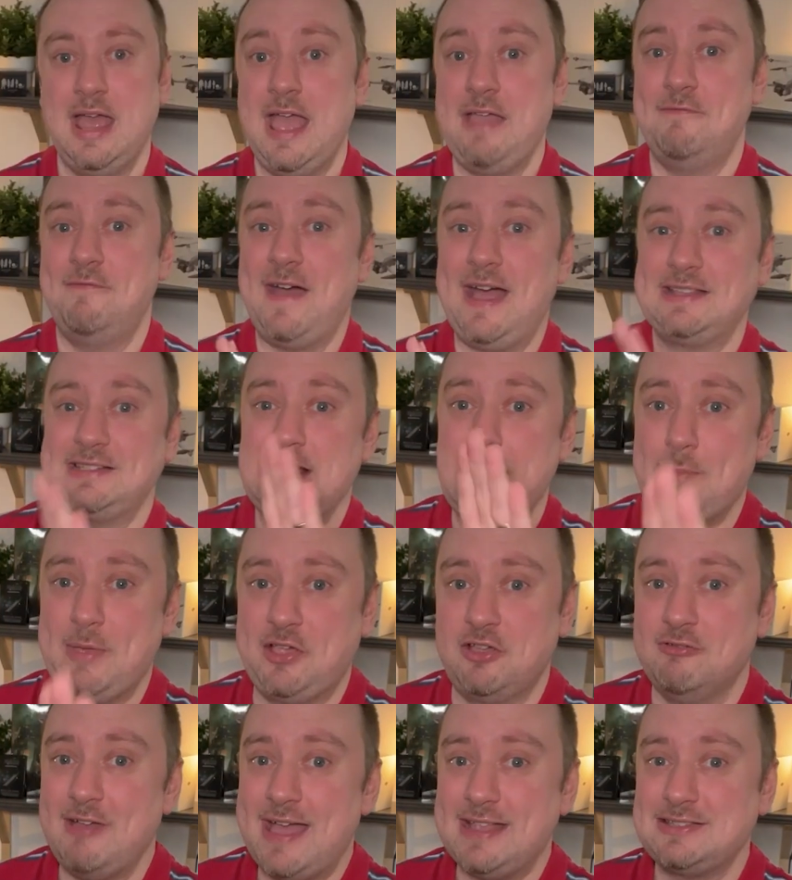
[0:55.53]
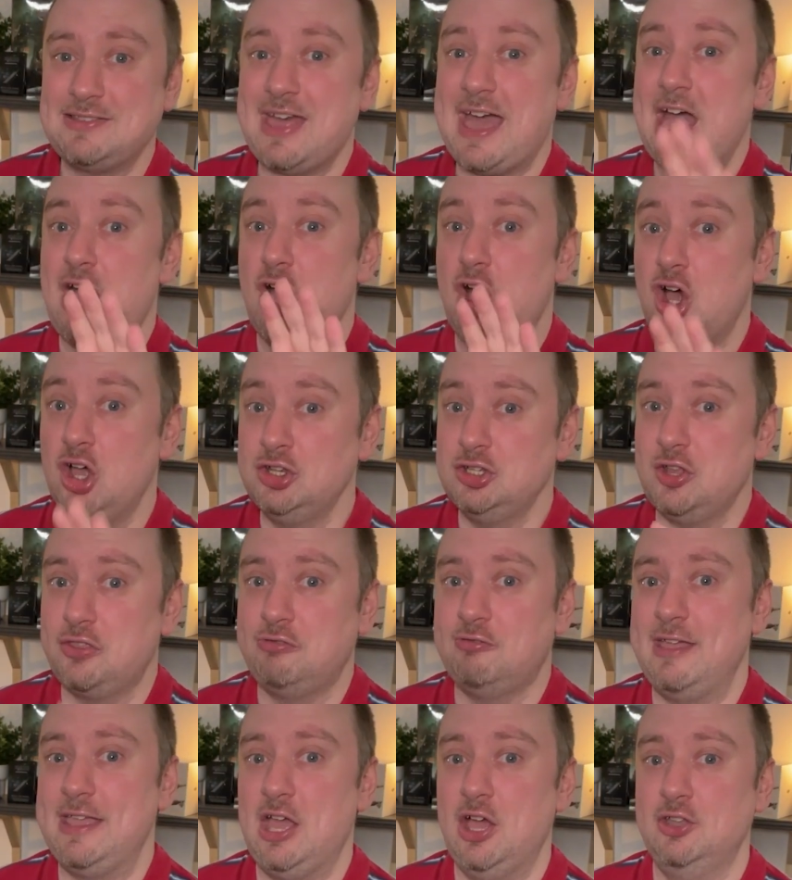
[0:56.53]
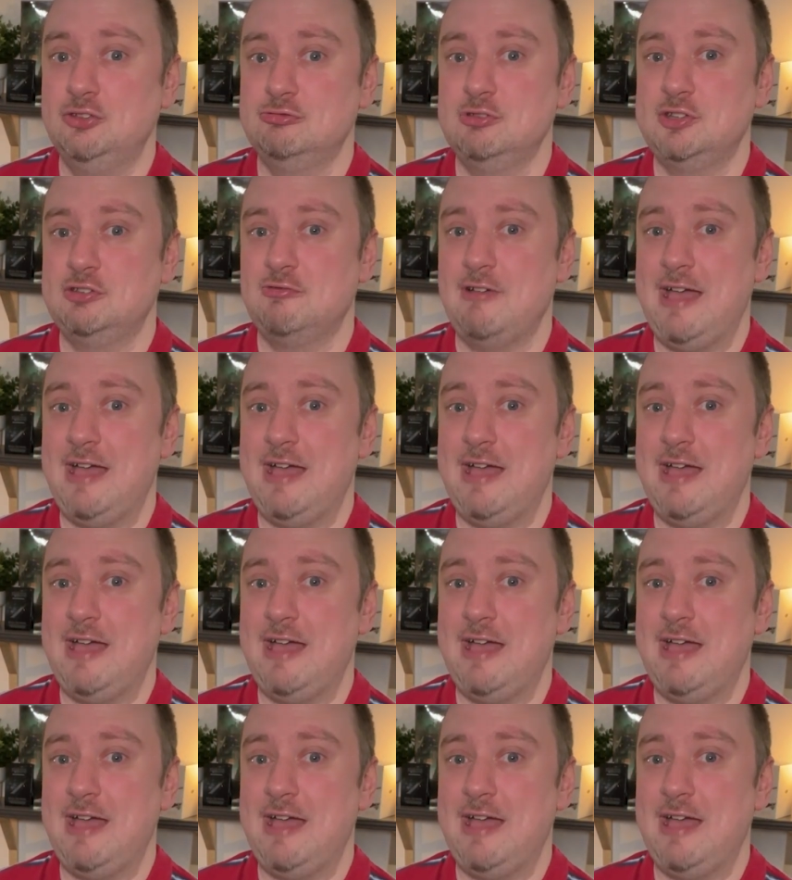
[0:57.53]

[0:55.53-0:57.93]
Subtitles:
In fact, let me correct that, under 300